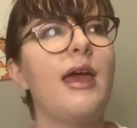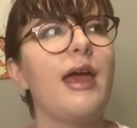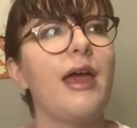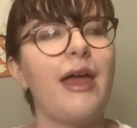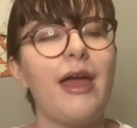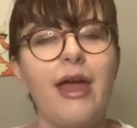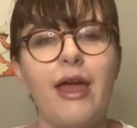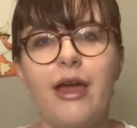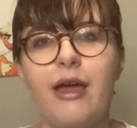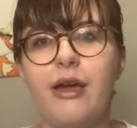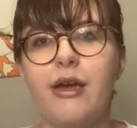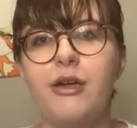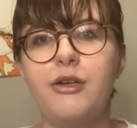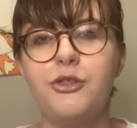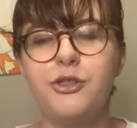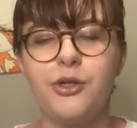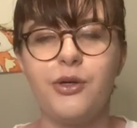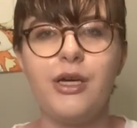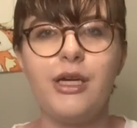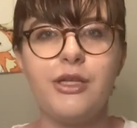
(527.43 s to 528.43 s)
a
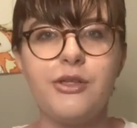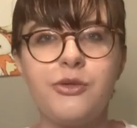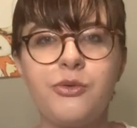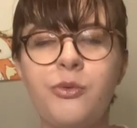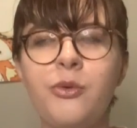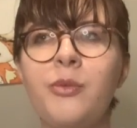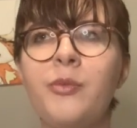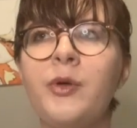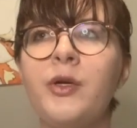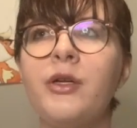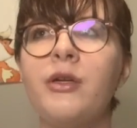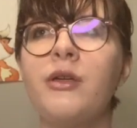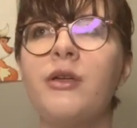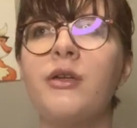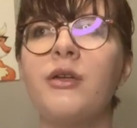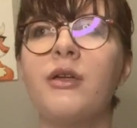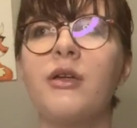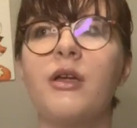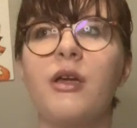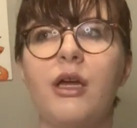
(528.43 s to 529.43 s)
trans
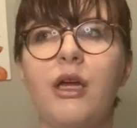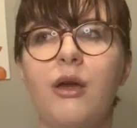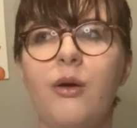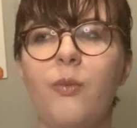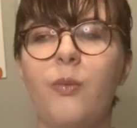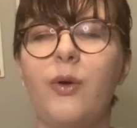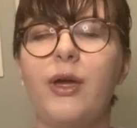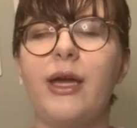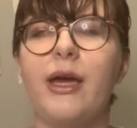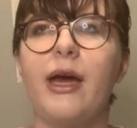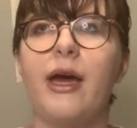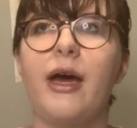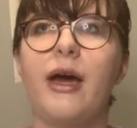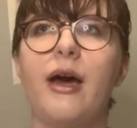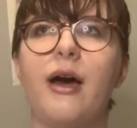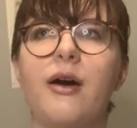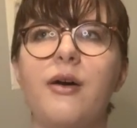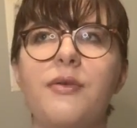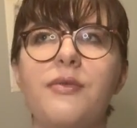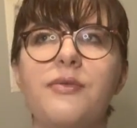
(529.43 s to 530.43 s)
woman, we
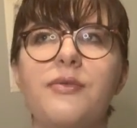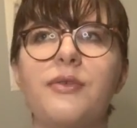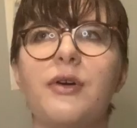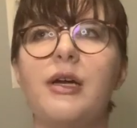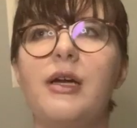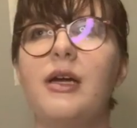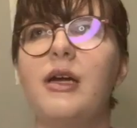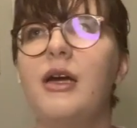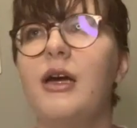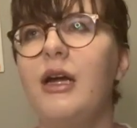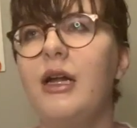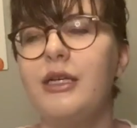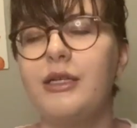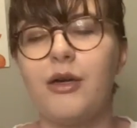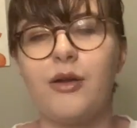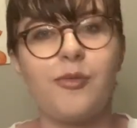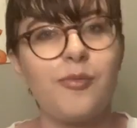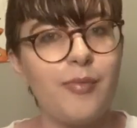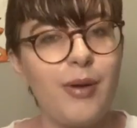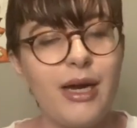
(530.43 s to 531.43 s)
have
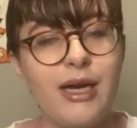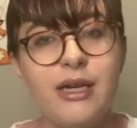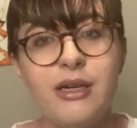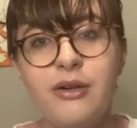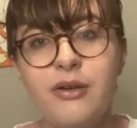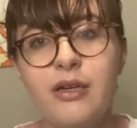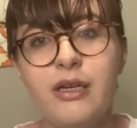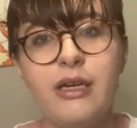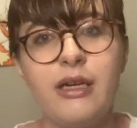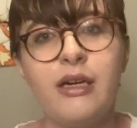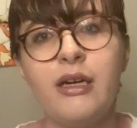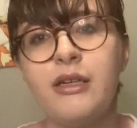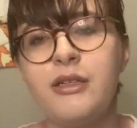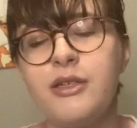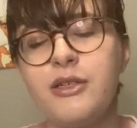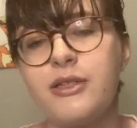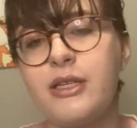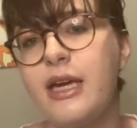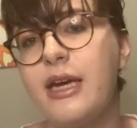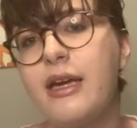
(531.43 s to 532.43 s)
non-binary
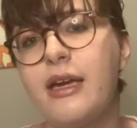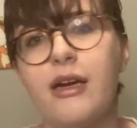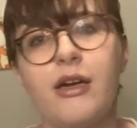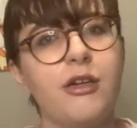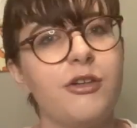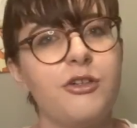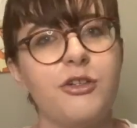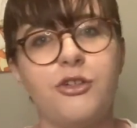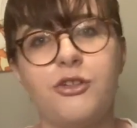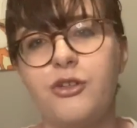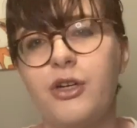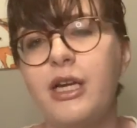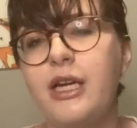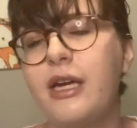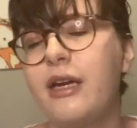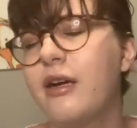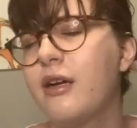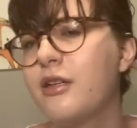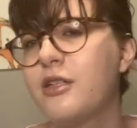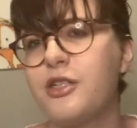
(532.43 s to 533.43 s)
characters, gay characters, straight
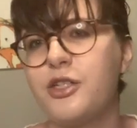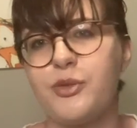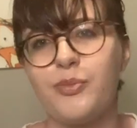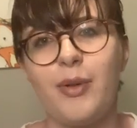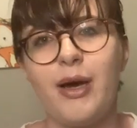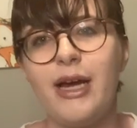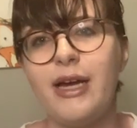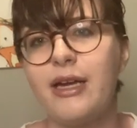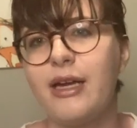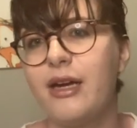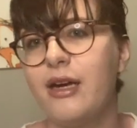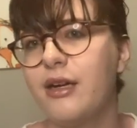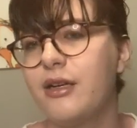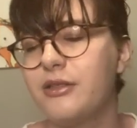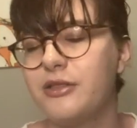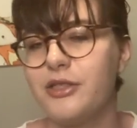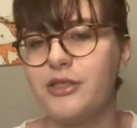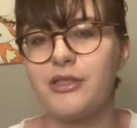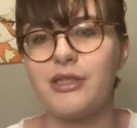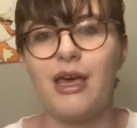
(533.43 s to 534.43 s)
characters, bi
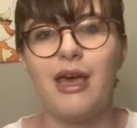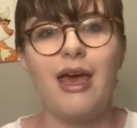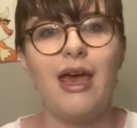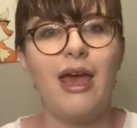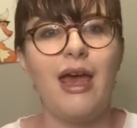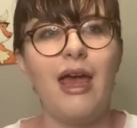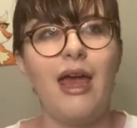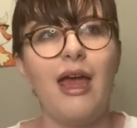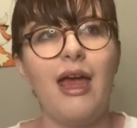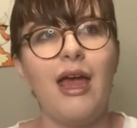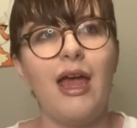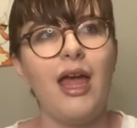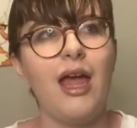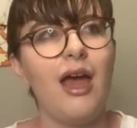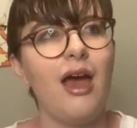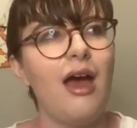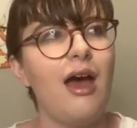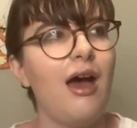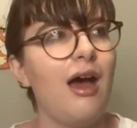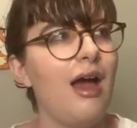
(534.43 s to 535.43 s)
characters,
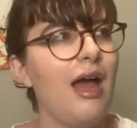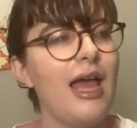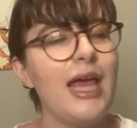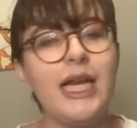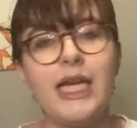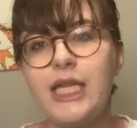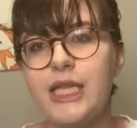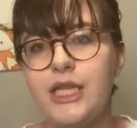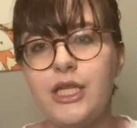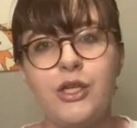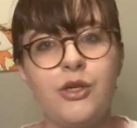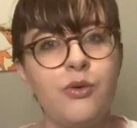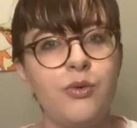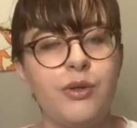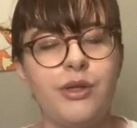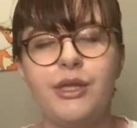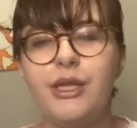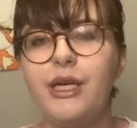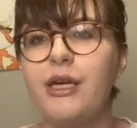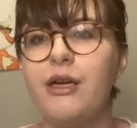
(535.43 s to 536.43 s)
anything you
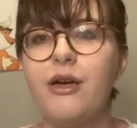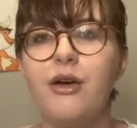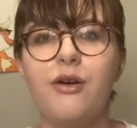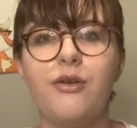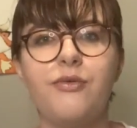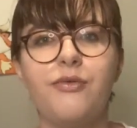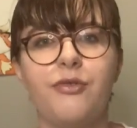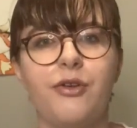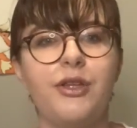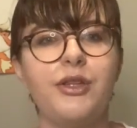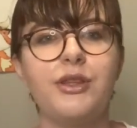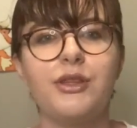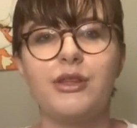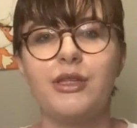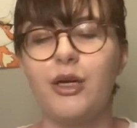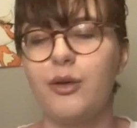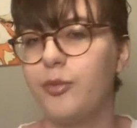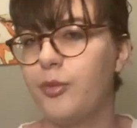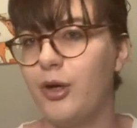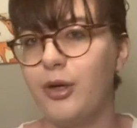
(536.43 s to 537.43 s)
can think of,
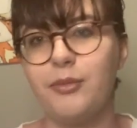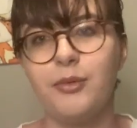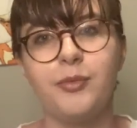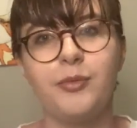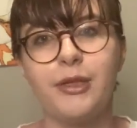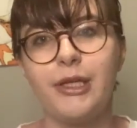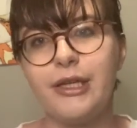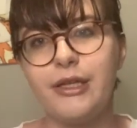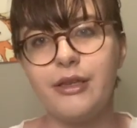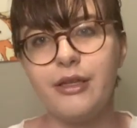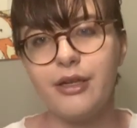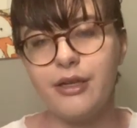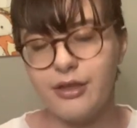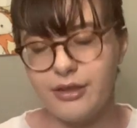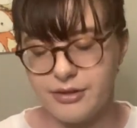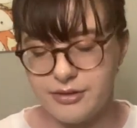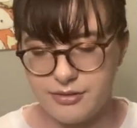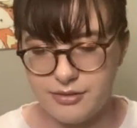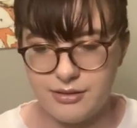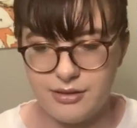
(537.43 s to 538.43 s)
they're probably in
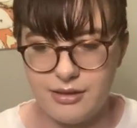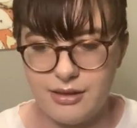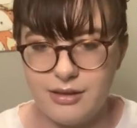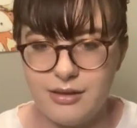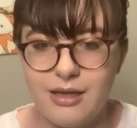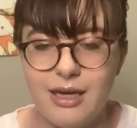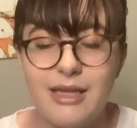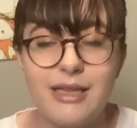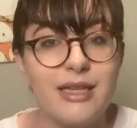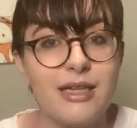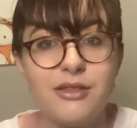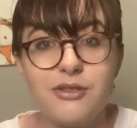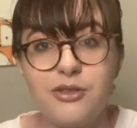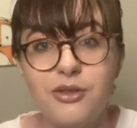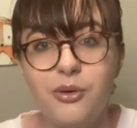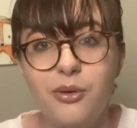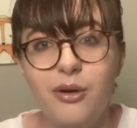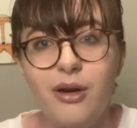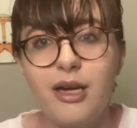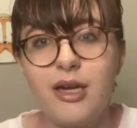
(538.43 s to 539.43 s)
there. And that's
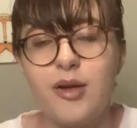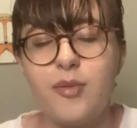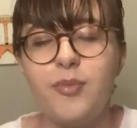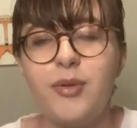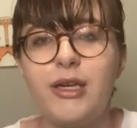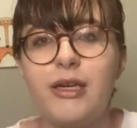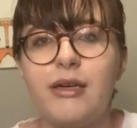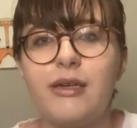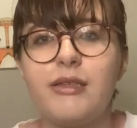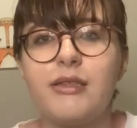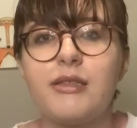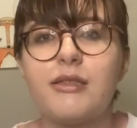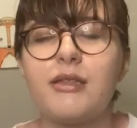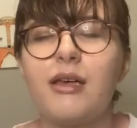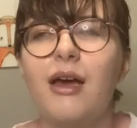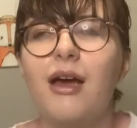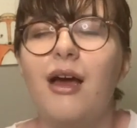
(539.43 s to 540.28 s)
so great because